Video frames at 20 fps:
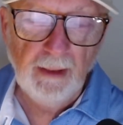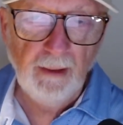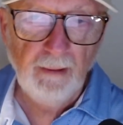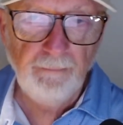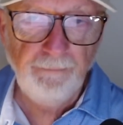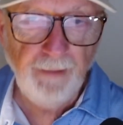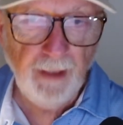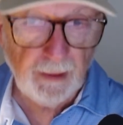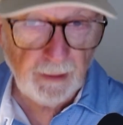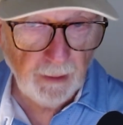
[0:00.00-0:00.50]

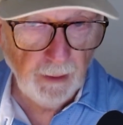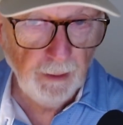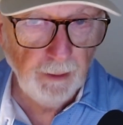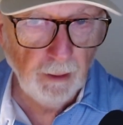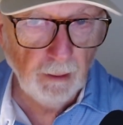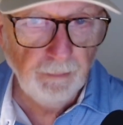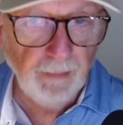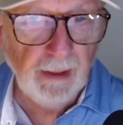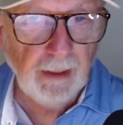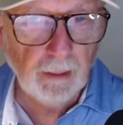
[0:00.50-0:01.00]
affecting
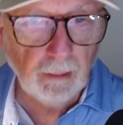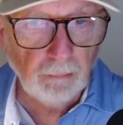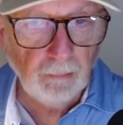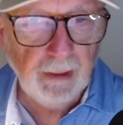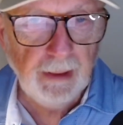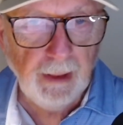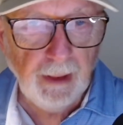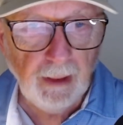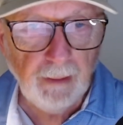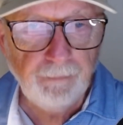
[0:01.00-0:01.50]
your meter
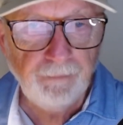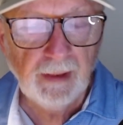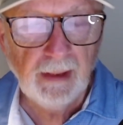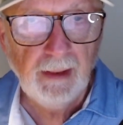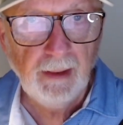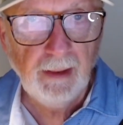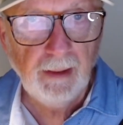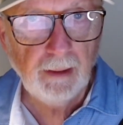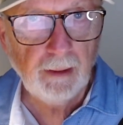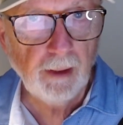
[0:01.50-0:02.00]
reading
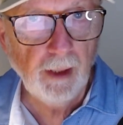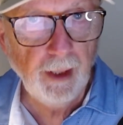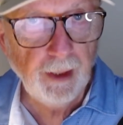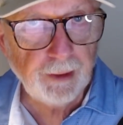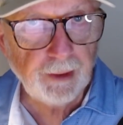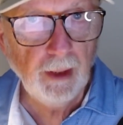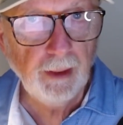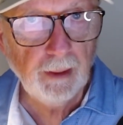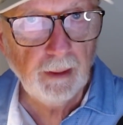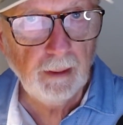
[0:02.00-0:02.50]
and
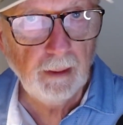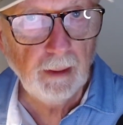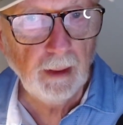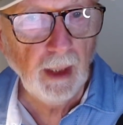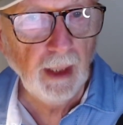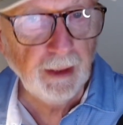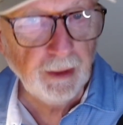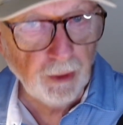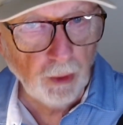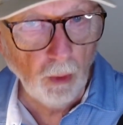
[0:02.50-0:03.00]
cause other
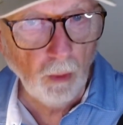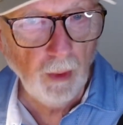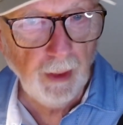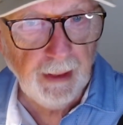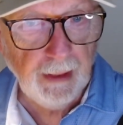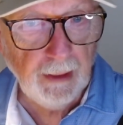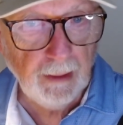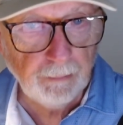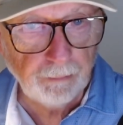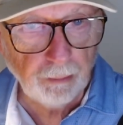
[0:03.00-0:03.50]

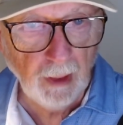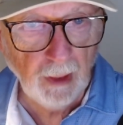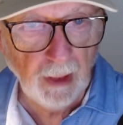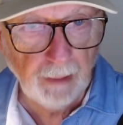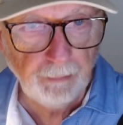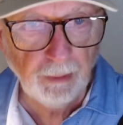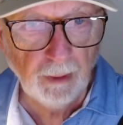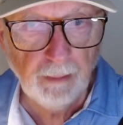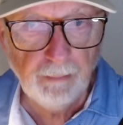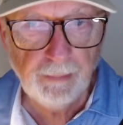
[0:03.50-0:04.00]
annoying
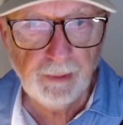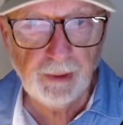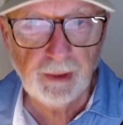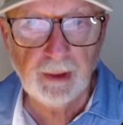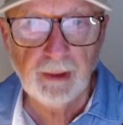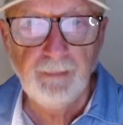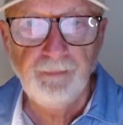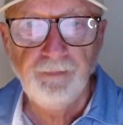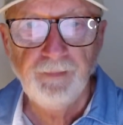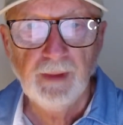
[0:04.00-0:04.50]

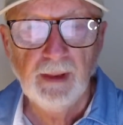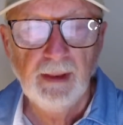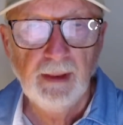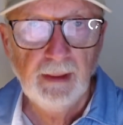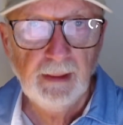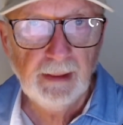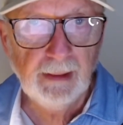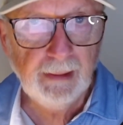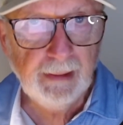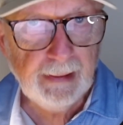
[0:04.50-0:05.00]
problems
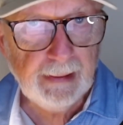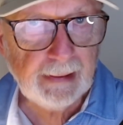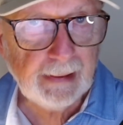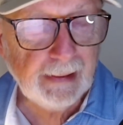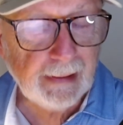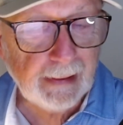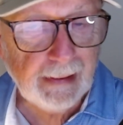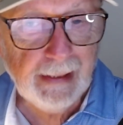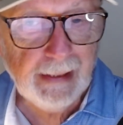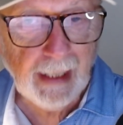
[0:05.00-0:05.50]
now, this
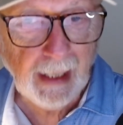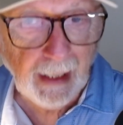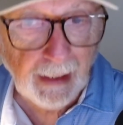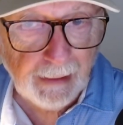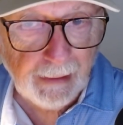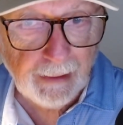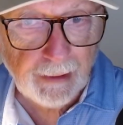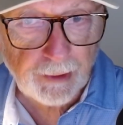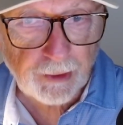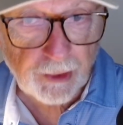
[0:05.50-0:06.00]
is an
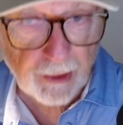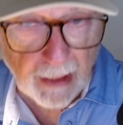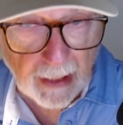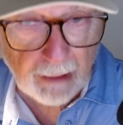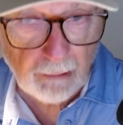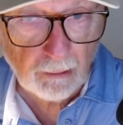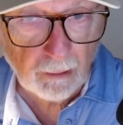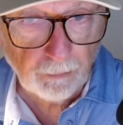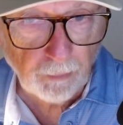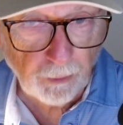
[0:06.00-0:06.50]

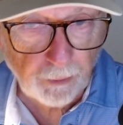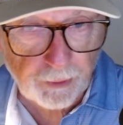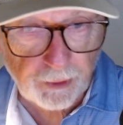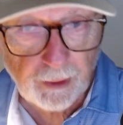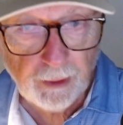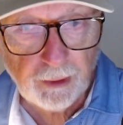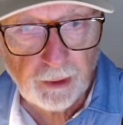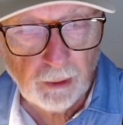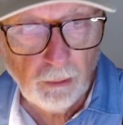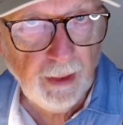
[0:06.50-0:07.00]
undesirable
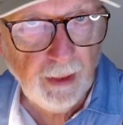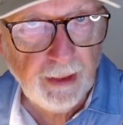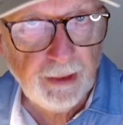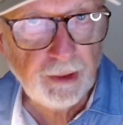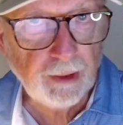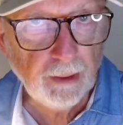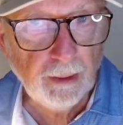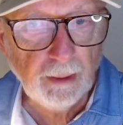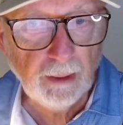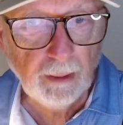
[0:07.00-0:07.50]

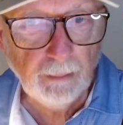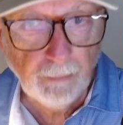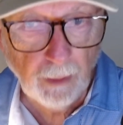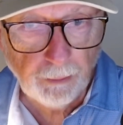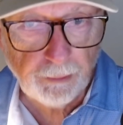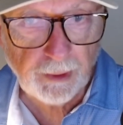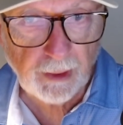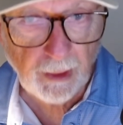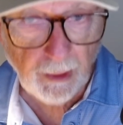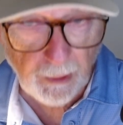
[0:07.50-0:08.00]
situation in
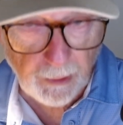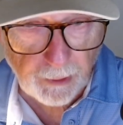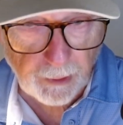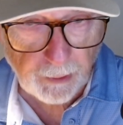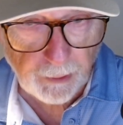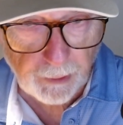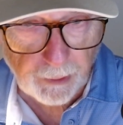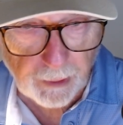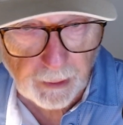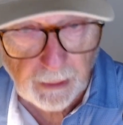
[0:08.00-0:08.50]
most
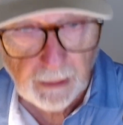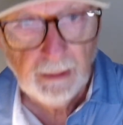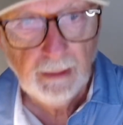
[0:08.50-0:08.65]
cases,